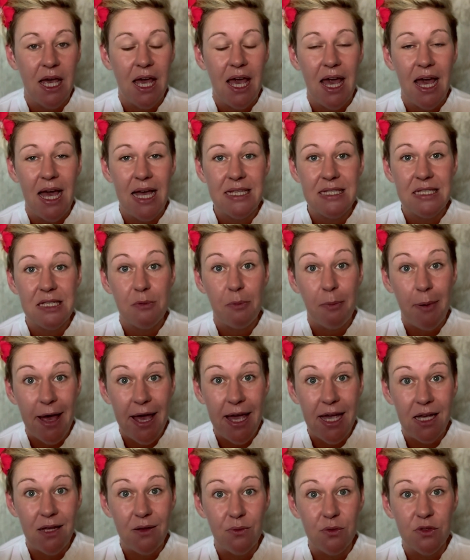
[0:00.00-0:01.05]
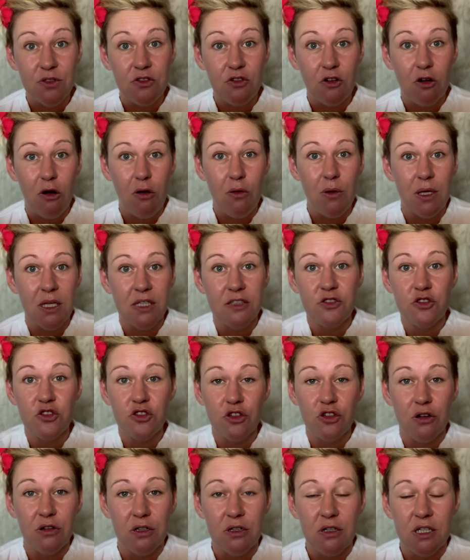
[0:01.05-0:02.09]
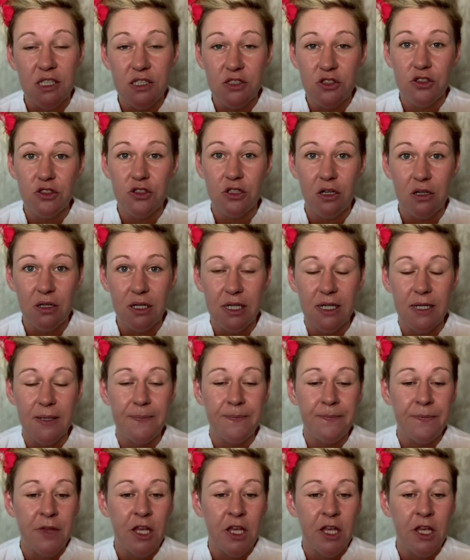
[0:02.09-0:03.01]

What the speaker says: And the pain was growing stronger and stronger.